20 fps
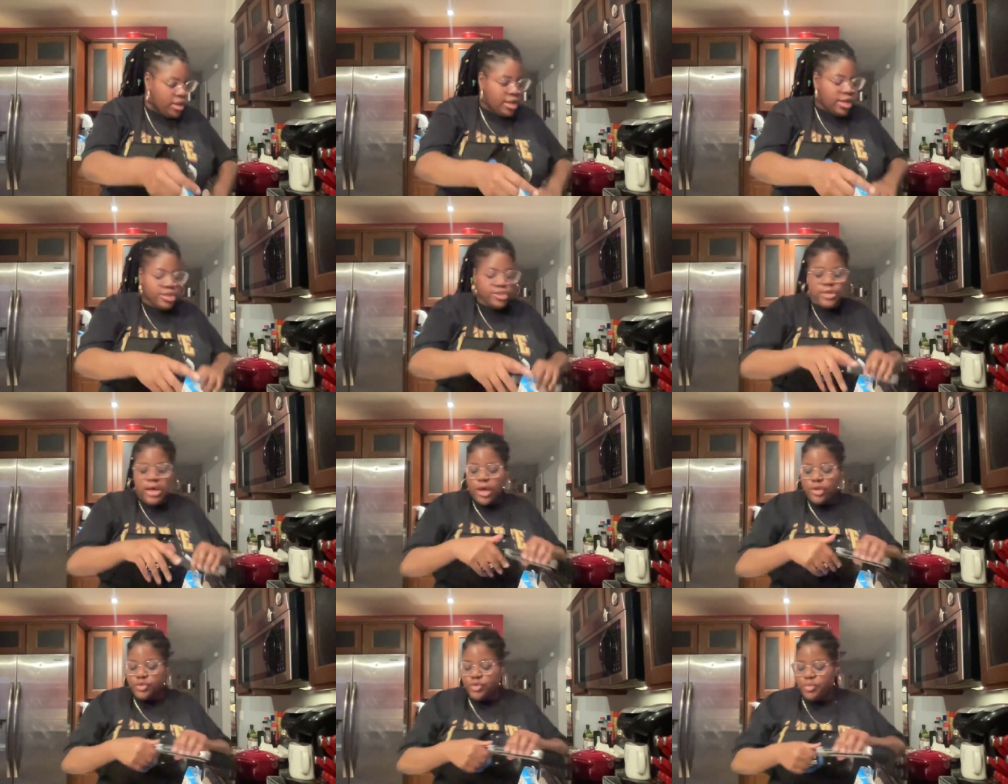So
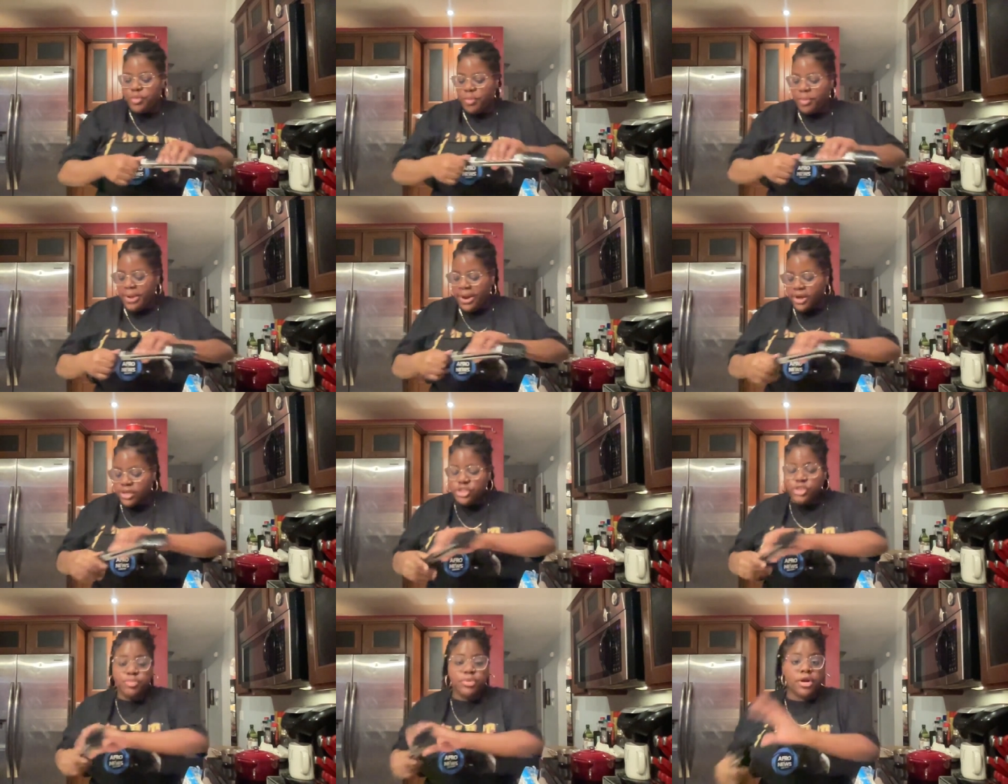as we prepare
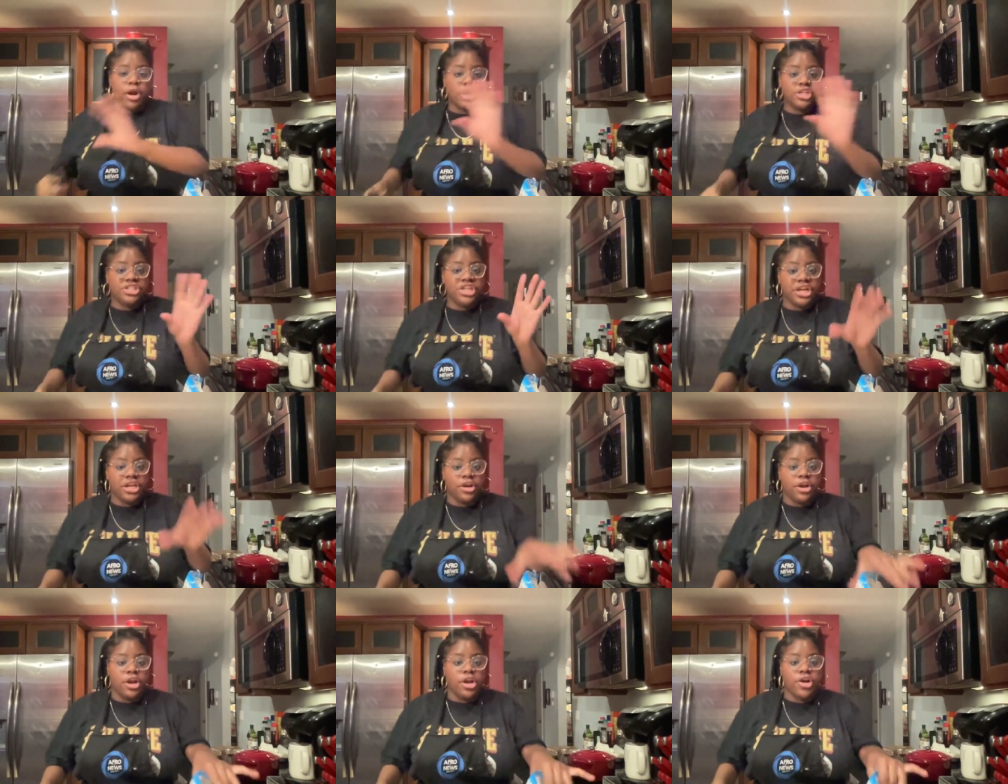to put our
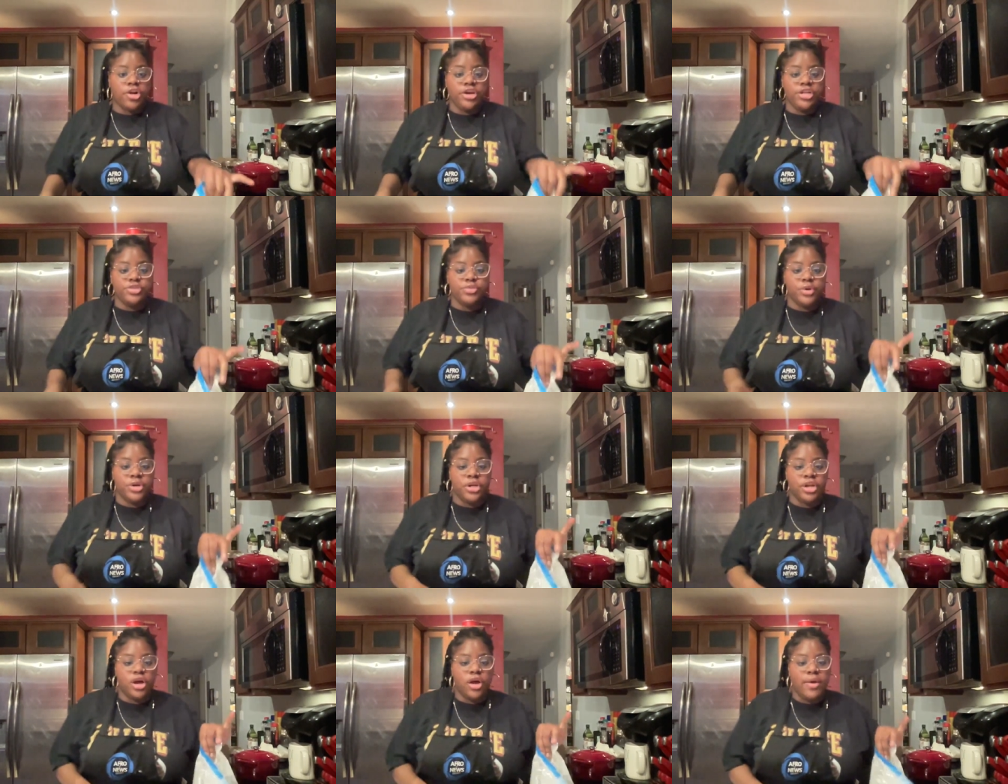chicken in our grease, we're
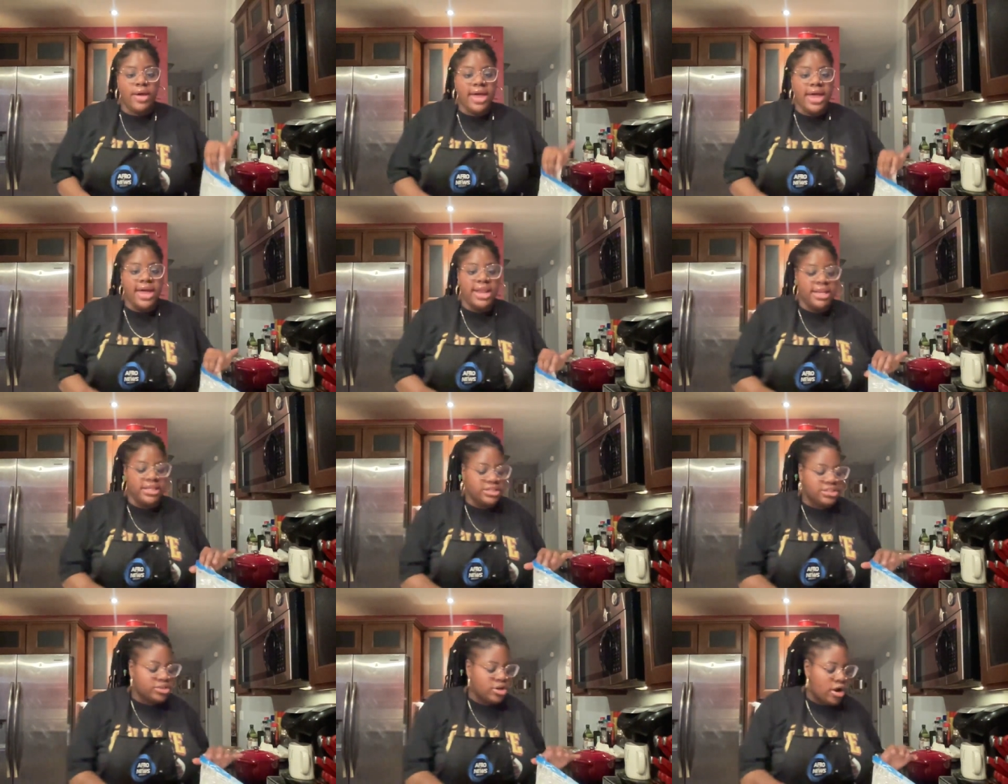going to go ahead
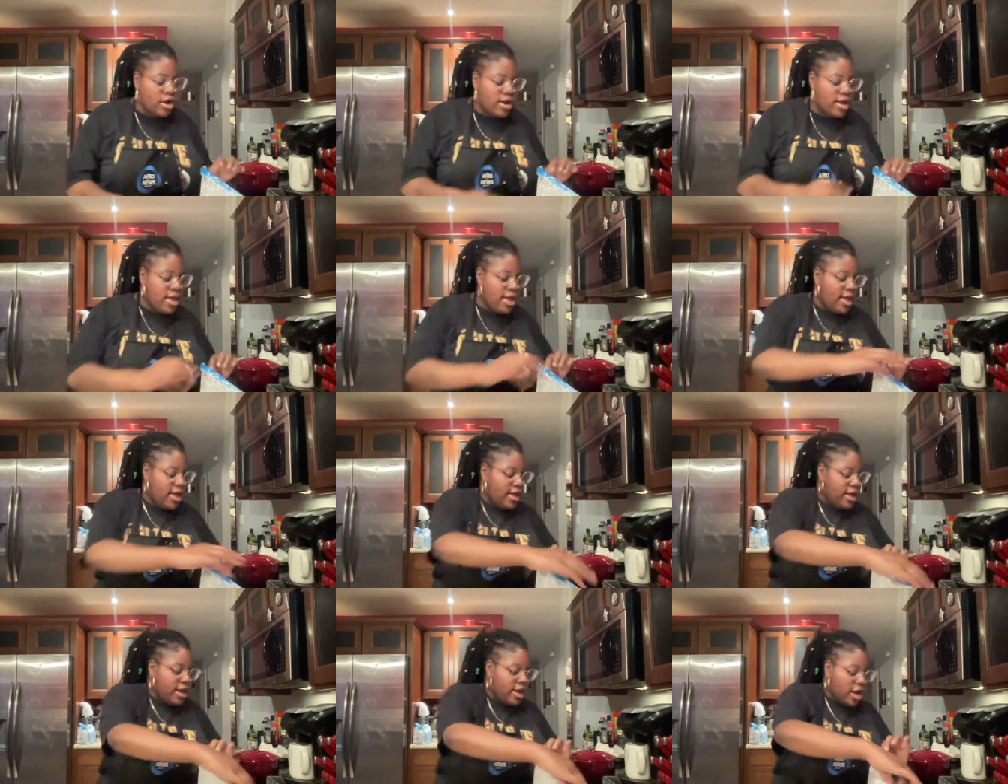and start
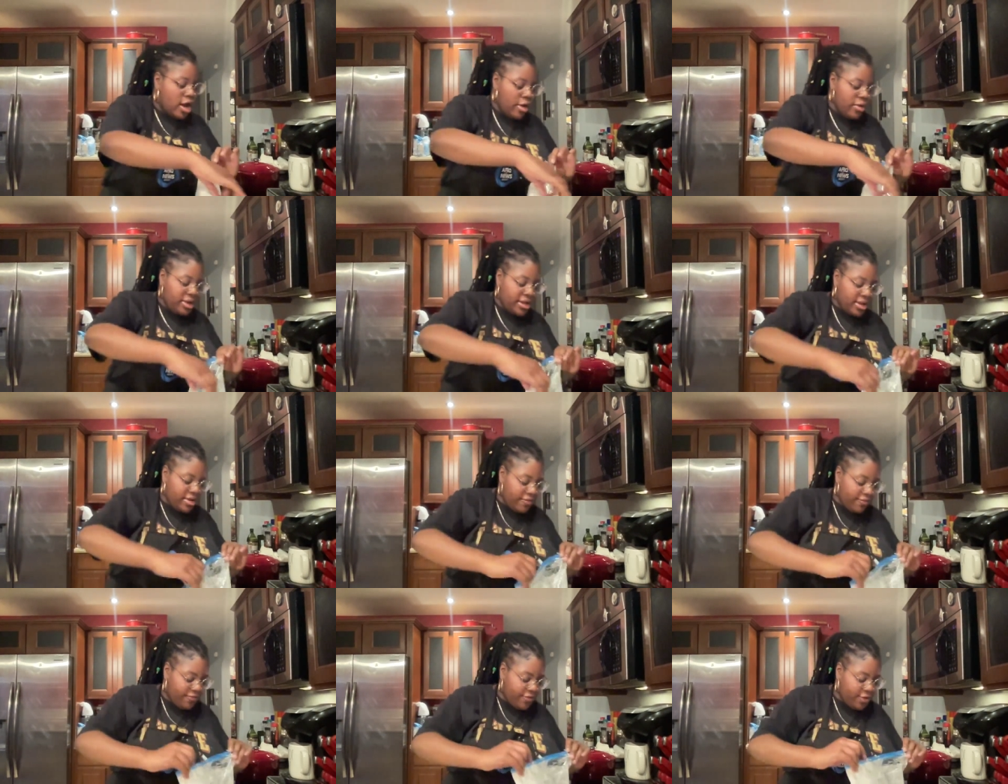coating
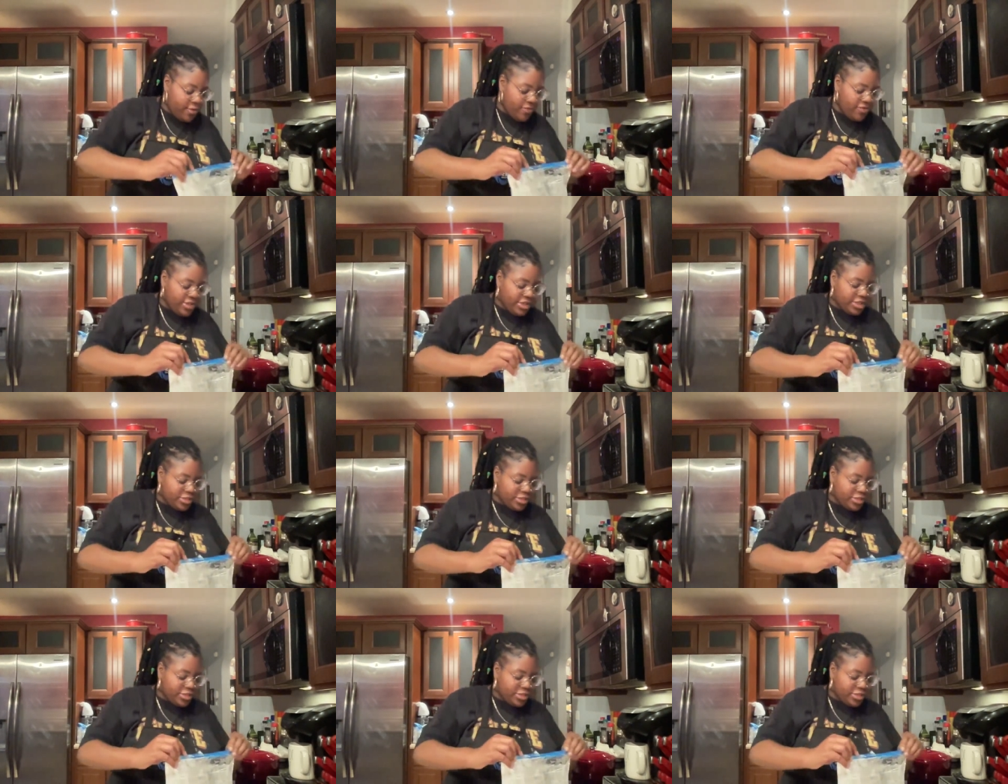a few of these